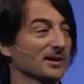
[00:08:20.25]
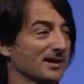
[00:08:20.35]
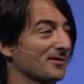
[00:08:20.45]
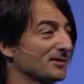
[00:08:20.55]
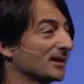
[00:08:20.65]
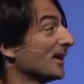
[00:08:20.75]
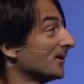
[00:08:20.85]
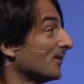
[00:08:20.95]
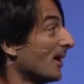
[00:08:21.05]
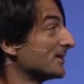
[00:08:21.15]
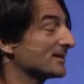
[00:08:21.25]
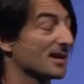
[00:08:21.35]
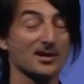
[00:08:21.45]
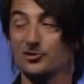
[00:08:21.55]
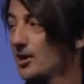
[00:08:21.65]
and bring Kevin Gallo on
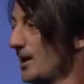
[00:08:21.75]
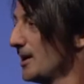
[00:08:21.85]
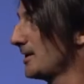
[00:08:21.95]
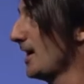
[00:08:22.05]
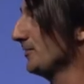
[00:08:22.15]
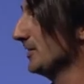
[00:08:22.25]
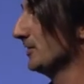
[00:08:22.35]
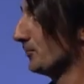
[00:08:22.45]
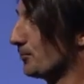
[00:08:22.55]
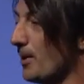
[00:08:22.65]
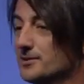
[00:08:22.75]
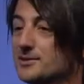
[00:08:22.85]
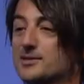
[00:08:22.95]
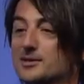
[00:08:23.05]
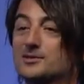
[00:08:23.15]
stage. Kevin
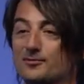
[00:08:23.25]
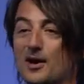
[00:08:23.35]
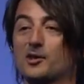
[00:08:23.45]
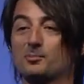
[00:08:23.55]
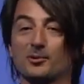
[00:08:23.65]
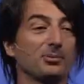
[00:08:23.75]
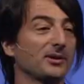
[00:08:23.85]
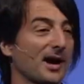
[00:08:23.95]
runs the developer